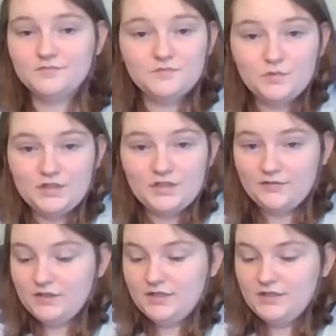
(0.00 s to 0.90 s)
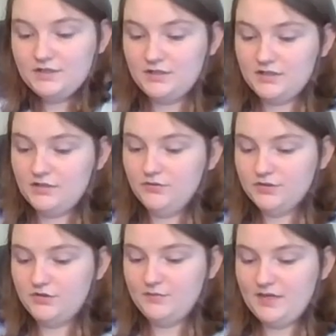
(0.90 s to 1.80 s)
whatever it is, it's
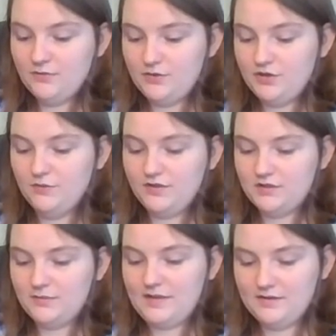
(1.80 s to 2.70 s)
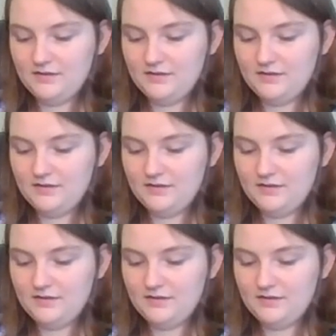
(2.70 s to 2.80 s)
yours. You make it what you want it to make.